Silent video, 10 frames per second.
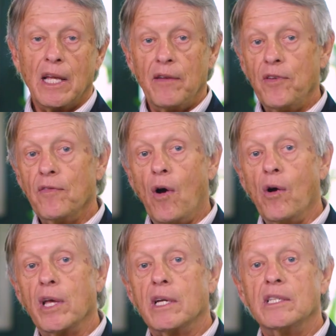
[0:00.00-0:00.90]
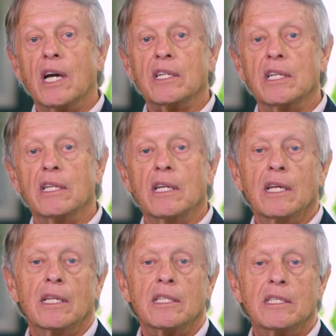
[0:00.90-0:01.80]
If you've already conducted
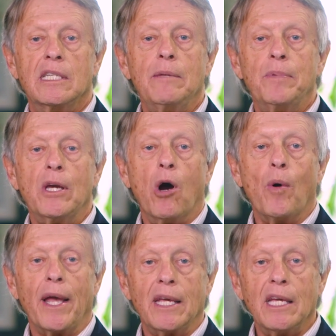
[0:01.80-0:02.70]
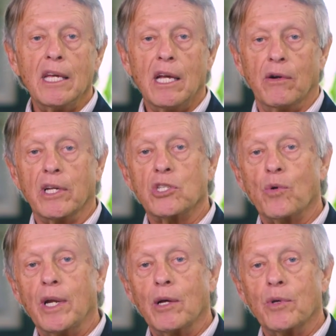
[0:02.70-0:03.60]
DPOAE hearing
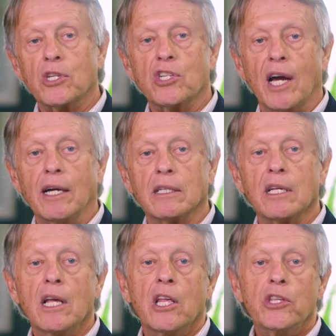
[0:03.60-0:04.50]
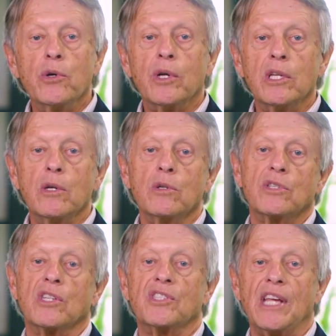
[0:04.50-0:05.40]
screening with a child, you can use
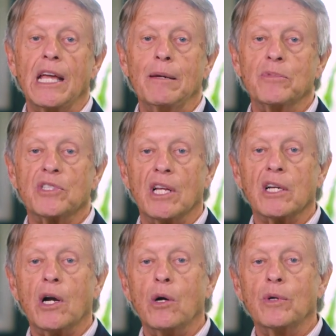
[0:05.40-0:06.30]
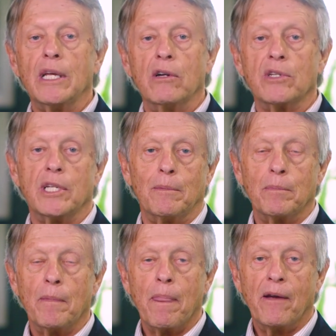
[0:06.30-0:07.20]
the same silicone ear tip
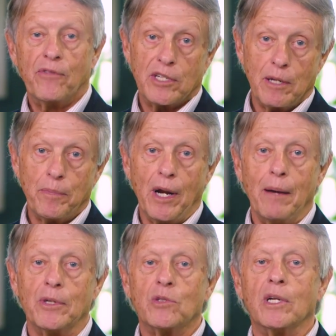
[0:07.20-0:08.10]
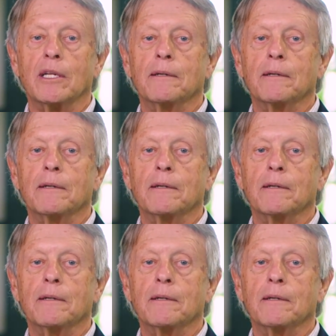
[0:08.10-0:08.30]
for tympanometry.